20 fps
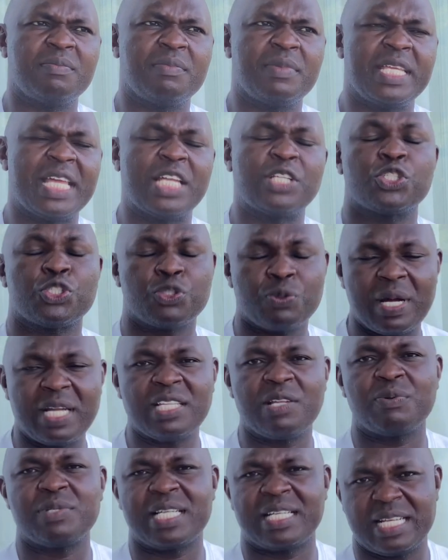ensured
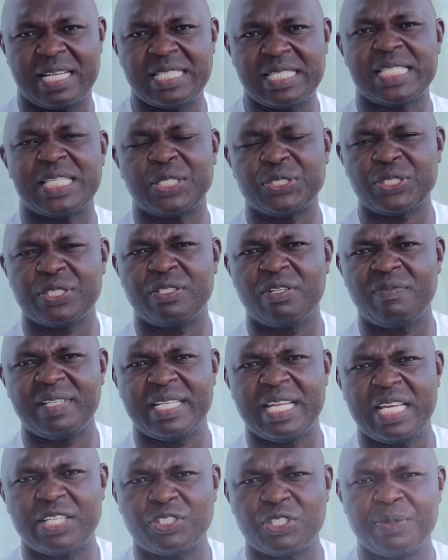there was a transition of
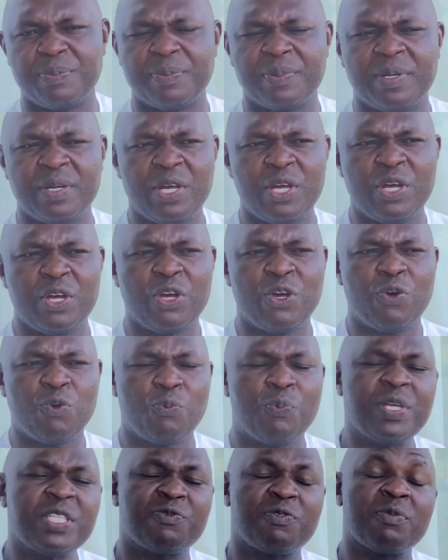leadership,
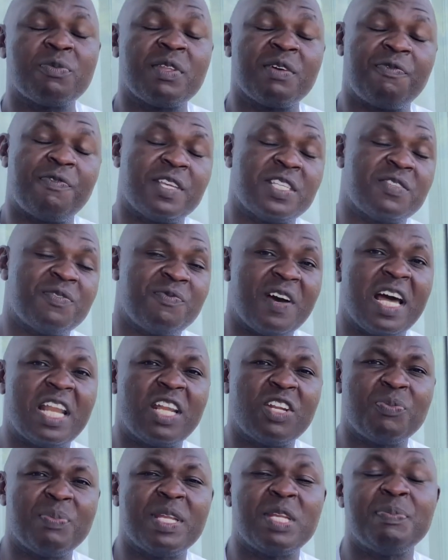which from the face
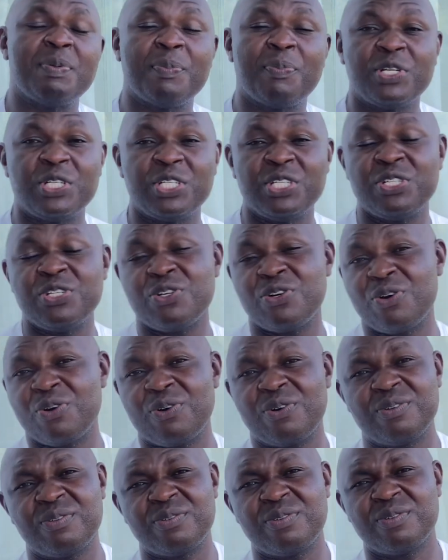value, many people didn't
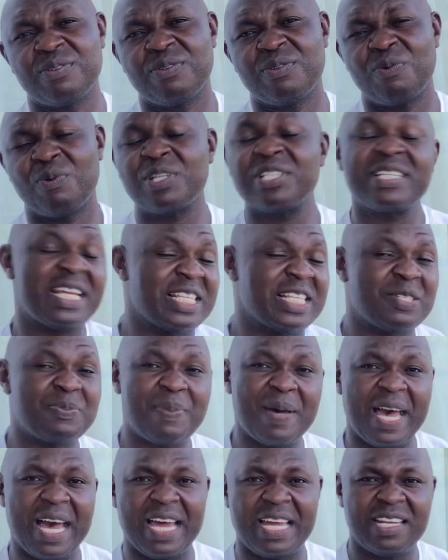know what
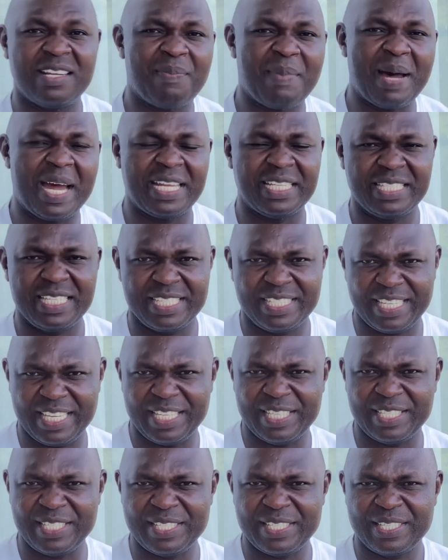transpired behind the
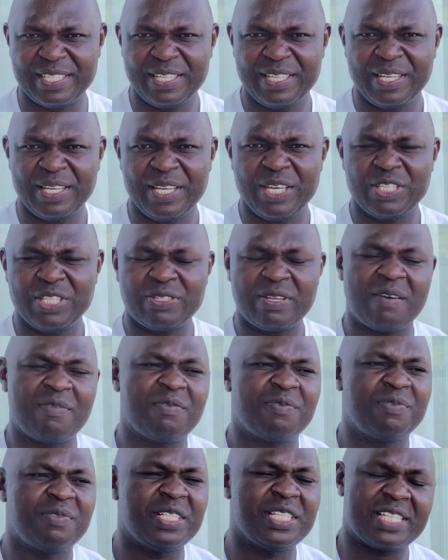scenes. So
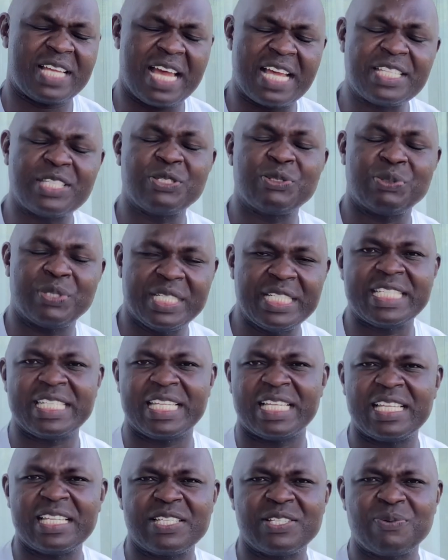I've discussed into
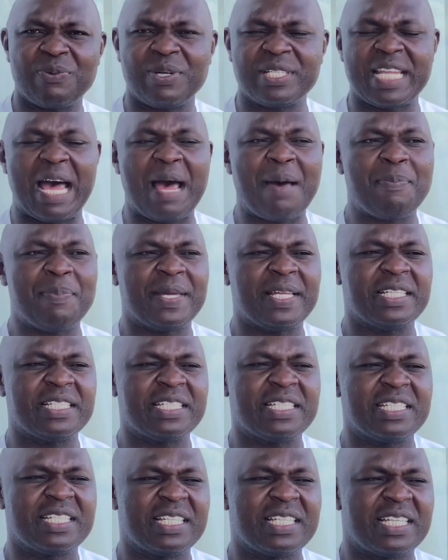details what
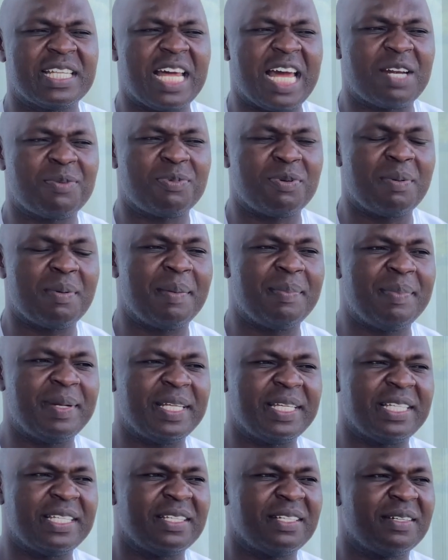happened, and
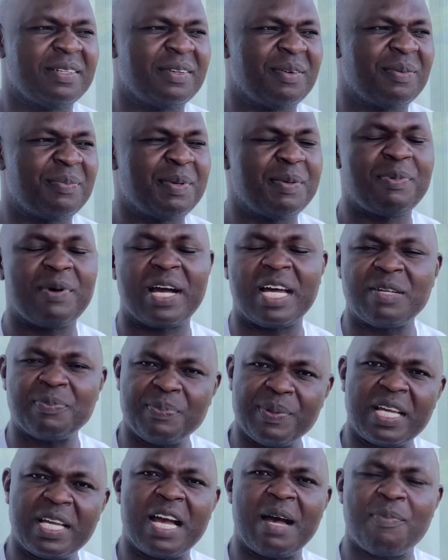probably people can
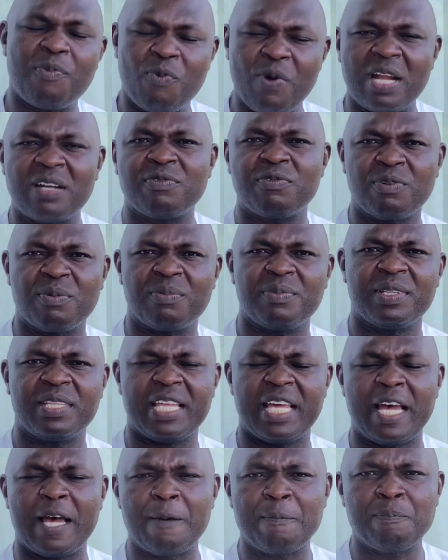pick up one from
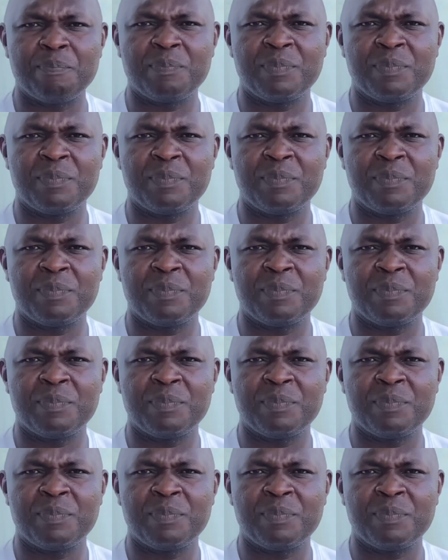there.